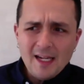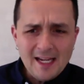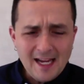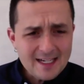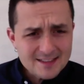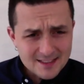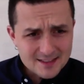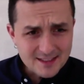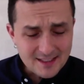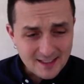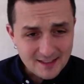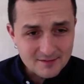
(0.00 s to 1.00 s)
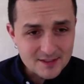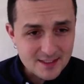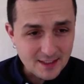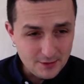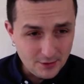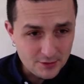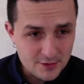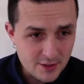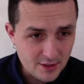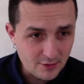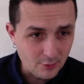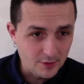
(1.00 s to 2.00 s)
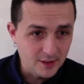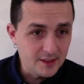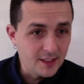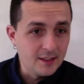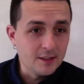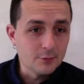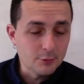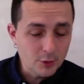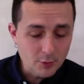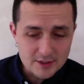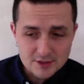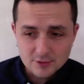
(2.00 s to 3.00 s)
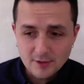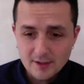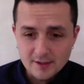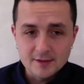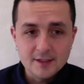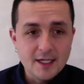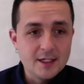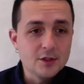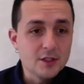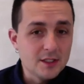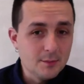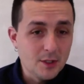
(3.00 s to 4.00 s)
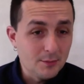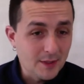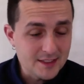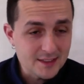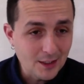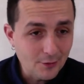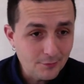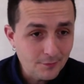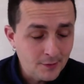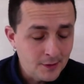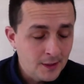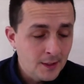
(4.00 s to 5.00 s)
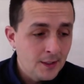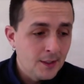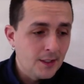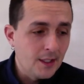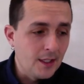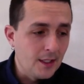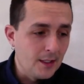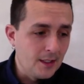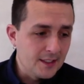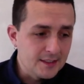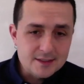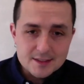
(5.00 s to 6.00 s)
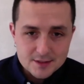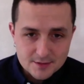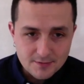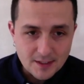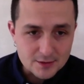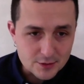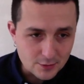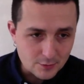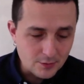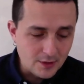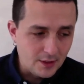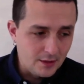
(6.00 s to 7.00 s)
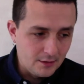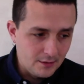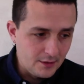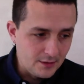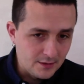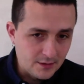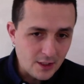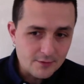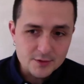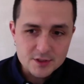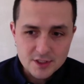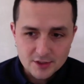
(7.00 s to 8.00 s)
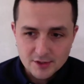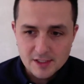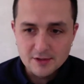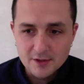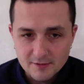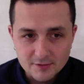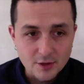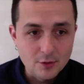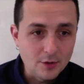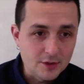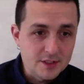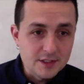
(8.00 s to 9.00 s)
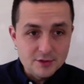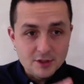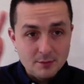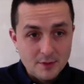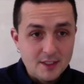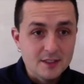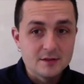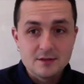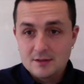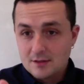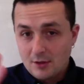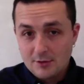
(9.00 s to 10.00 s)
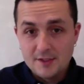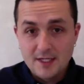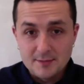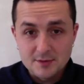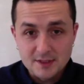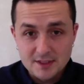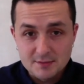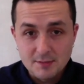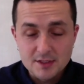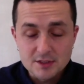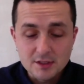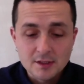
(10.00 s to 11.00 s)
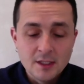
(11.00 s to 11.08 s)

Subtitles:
accessing any of the technology or need any requests or anything like that, you can email myself. I guess it's de facto a conference chair here, even though our steering committee is all the names I just mentioned.